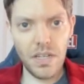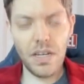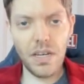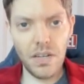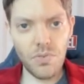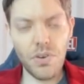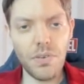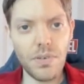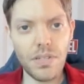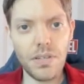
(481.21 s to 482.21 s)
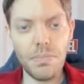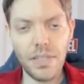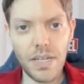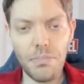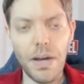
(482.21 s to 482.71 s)
uh, Rody wants to be
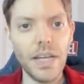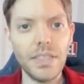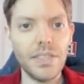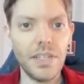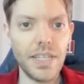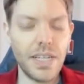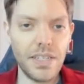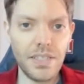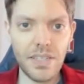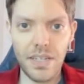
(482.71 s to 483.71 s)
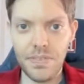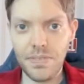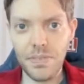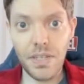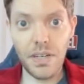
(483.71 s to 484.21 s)
like a pilot and all that kind of
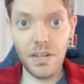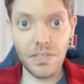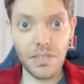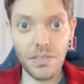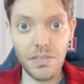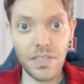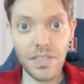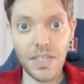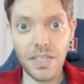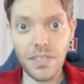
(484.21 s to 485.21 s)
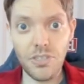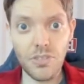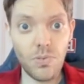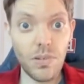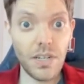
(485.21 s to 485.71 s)
stuff. We also learned that his
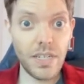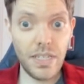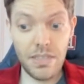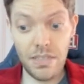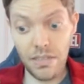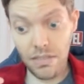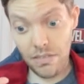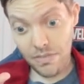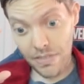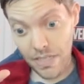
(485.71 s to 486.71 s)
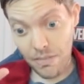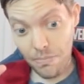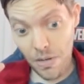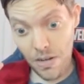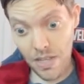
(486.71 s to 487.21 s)
quirk is the little fucking
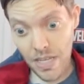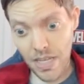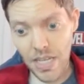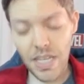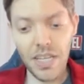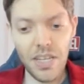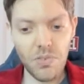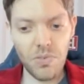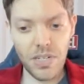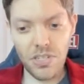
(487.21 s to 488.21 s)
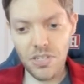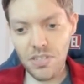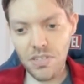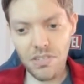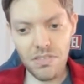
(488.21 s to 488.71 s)
bird thingy,
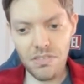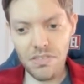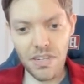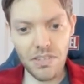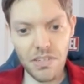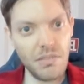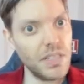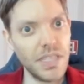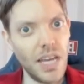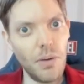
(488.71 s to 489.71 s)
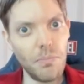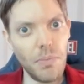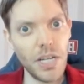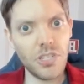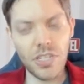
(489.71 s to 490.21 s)
which doesn't really help
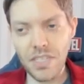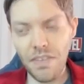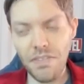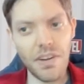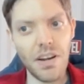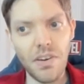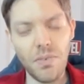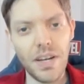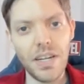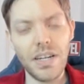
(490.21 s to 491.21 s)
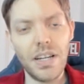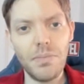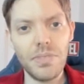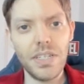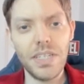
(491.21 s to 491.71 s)
much except for when it
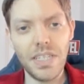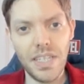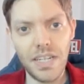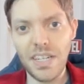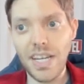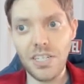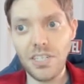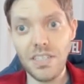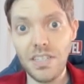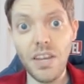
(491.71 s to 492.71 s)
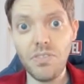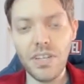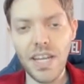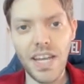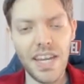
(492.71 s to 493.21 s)
comes in at the end and actually saves
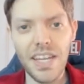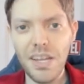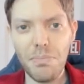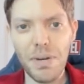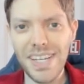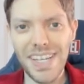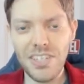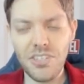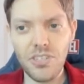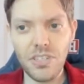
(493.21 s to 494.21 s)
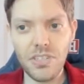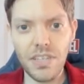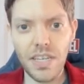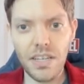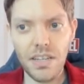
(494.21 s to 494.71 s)
the day. But it's just
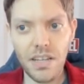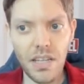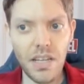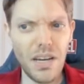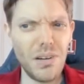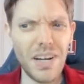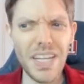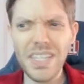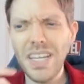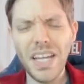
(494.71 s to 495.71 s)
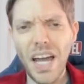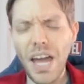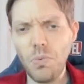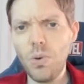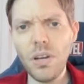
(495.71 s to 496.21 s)
like, alright.
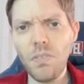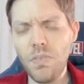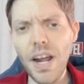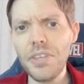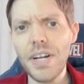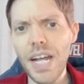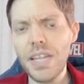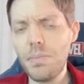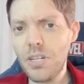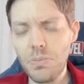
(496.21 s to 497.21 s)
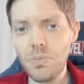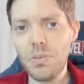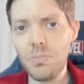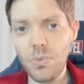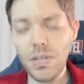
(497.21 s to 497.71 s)
I would have rather had them
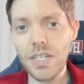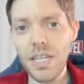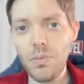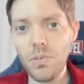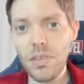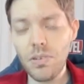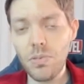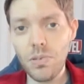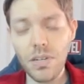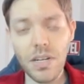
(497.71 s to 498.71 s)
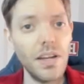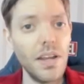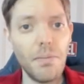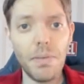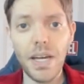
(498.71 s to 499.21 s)
explore more in depth with the quirk,
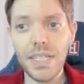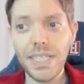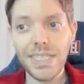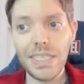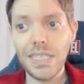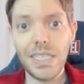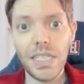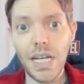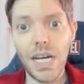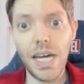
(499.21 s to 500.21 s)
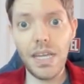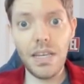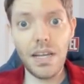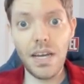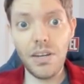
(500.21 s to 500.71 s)
but
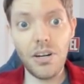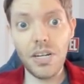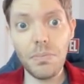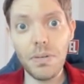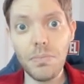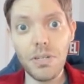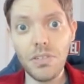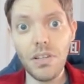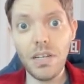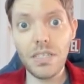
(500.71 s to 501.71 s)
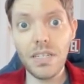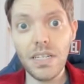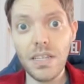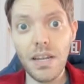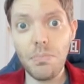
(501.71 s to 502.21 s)
I I'd already pretty much lost it
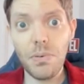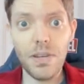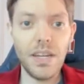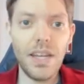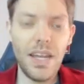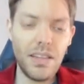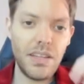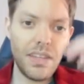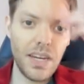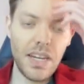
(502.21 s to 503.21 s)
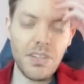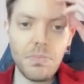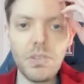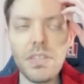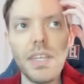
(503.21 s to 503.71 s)
at that point. And the thing is,
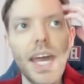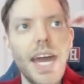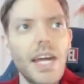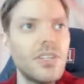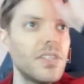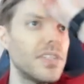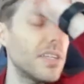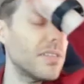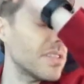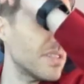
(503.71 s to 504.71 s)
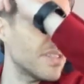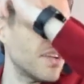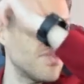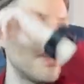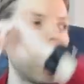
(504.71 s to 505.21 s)
most of the action sequences
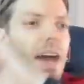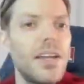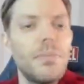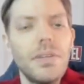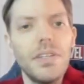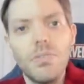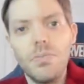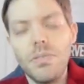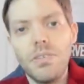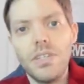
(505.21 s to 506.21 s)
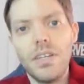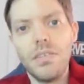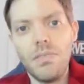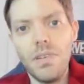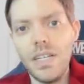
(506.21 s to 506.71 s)
that we'd had up until this point were just like,
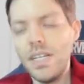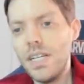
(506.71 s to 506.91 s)
what?